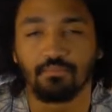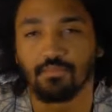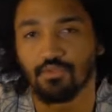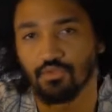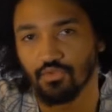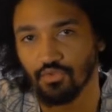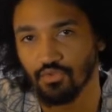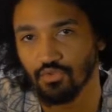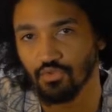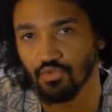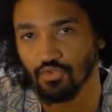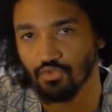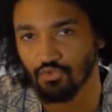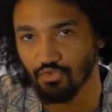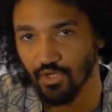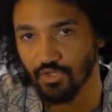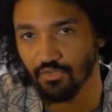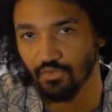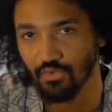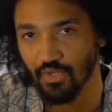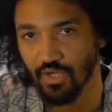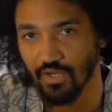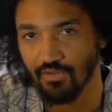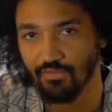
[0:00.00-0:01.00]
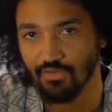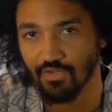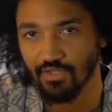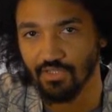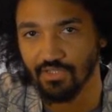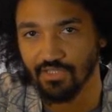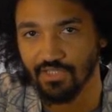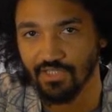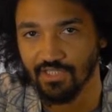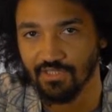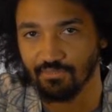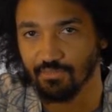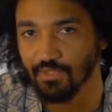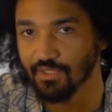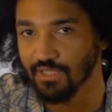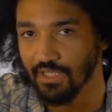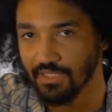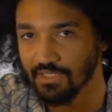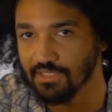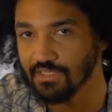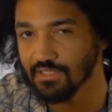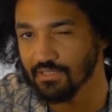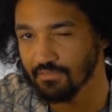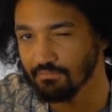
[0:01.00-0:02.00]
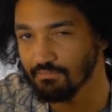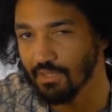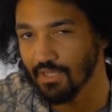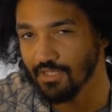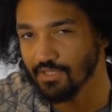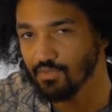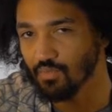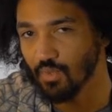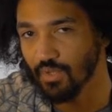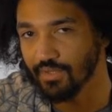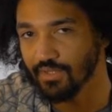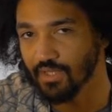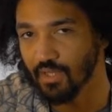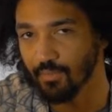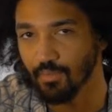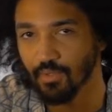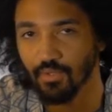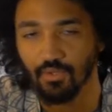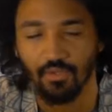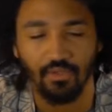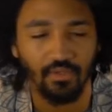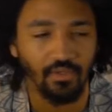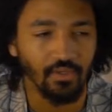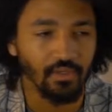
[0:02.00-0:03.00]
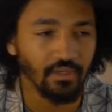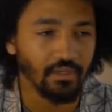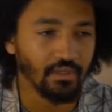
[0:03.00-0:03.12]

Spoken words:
Studios try to avoid this, but that's what happened.